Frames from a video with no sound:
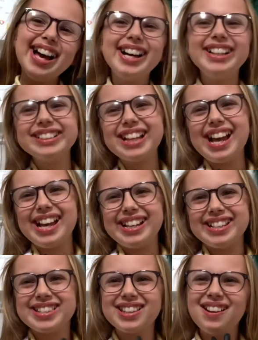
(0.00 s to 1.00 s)

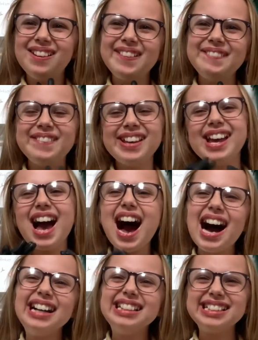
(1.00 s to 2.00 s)
Okay, so the
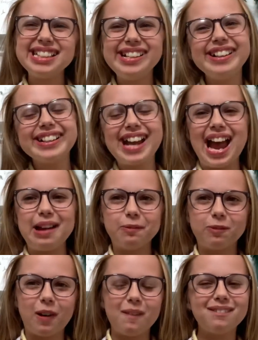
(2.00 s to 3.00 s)
idea
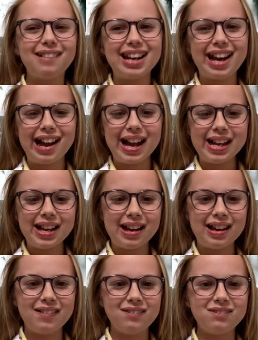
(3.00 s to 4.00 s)
came from when
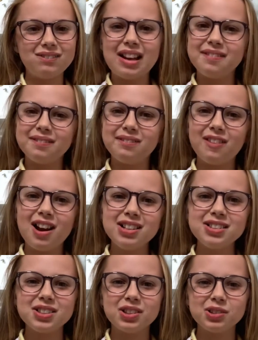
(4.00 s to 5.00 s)
I my
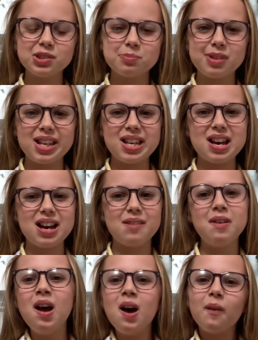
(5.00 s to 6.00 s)
friend told me,
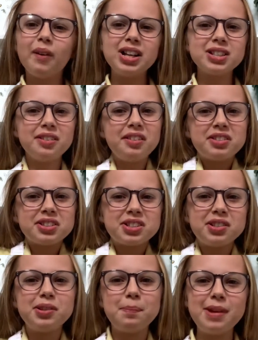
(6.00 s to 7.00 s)
why don't you just
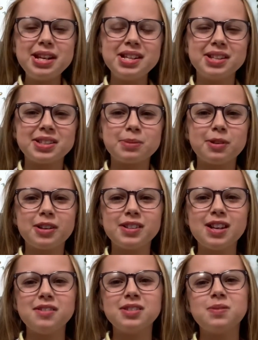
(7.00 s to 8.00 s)
do the Minions?
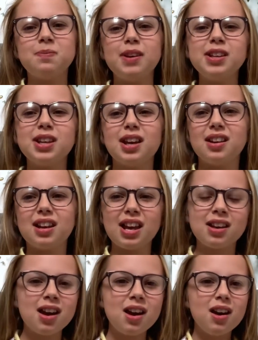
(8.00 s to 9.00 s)
Because I was thinking
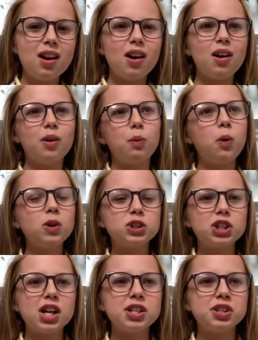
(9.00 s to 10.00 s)
like, oh, what
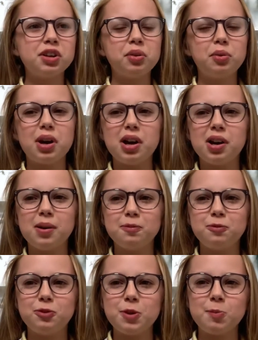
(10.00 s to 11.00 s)
should I do
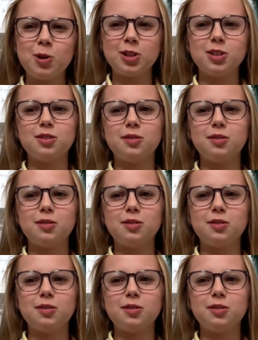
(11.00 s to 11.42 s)
for my